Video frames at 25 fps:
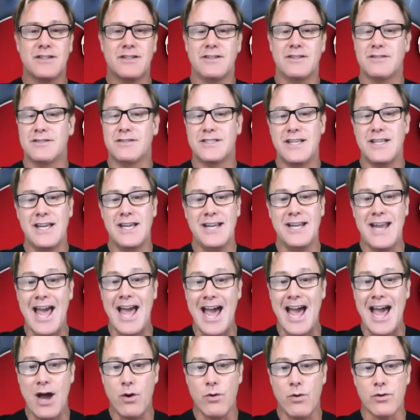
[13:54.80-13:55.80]
say, an
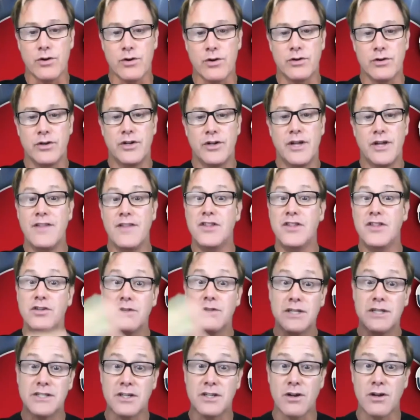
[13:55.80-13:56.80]
hour, and then you
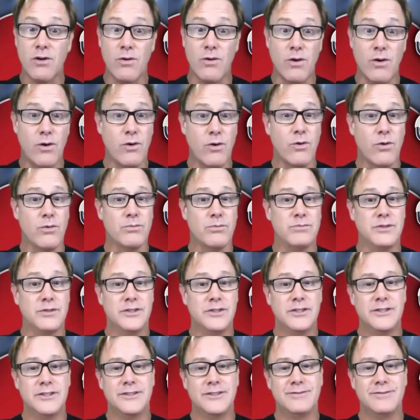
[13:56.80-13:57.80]
get to go home,
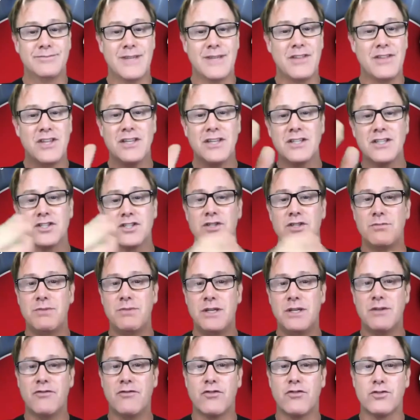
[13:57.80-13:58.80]
I think this should
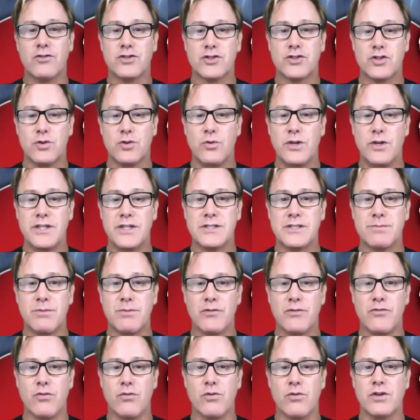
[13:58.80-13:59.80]
be a first choice
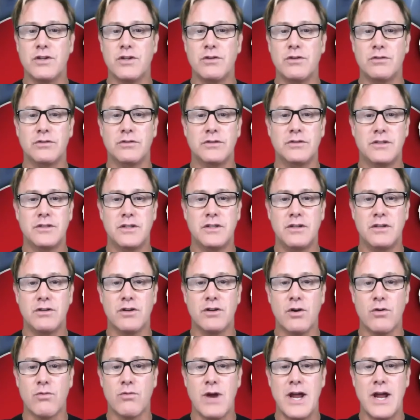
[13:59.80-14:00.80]
before you
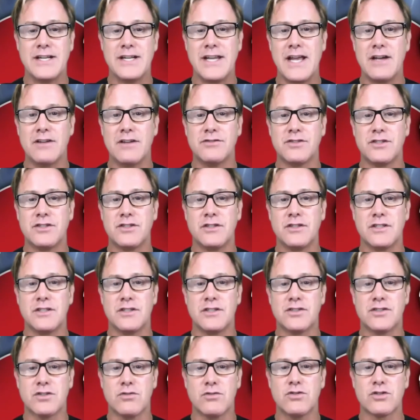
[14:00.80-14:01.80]
go right down to the
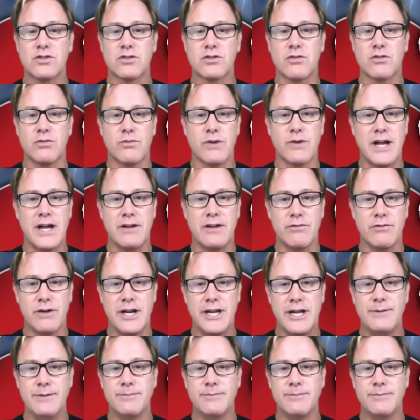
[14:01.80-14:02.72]
surgical route, right?